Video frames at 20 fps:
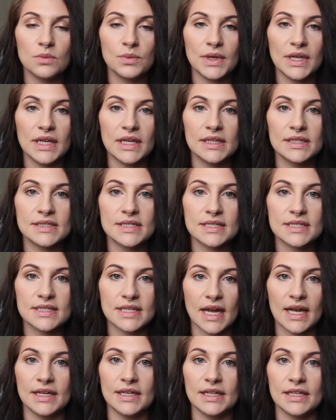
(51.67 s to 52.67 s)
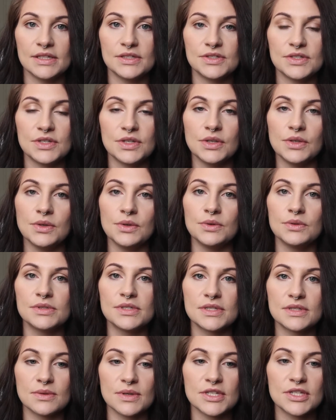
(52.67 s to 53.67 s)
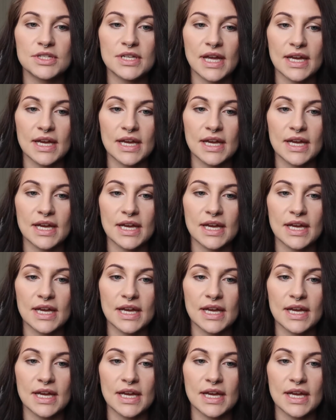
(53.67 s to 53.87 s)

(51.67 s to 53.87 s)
we decided to switch